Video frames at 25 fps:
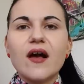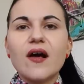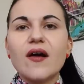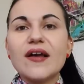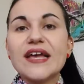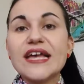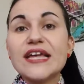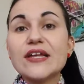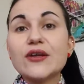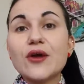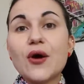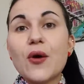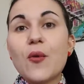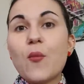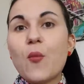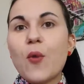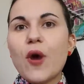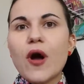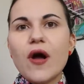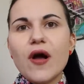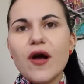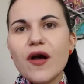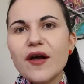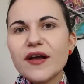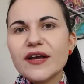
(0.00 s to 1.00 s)
inner
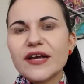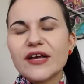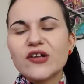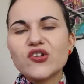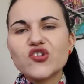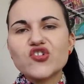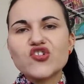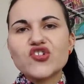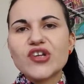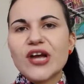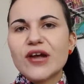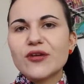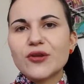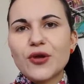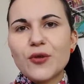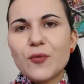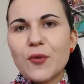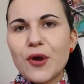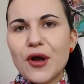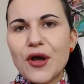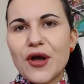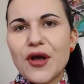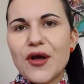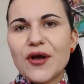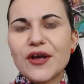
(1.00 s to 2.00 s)
work and shadow
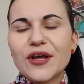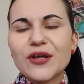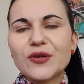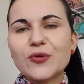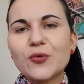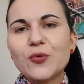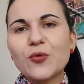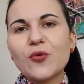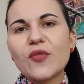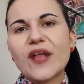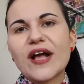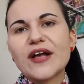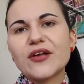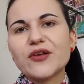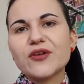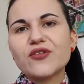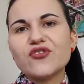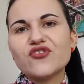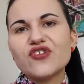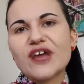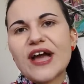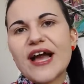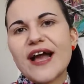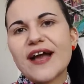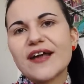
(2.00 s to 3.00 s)
work and all that good
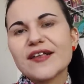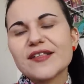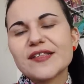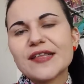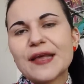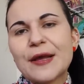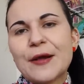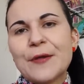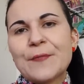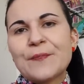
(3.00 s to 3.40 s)
jazz.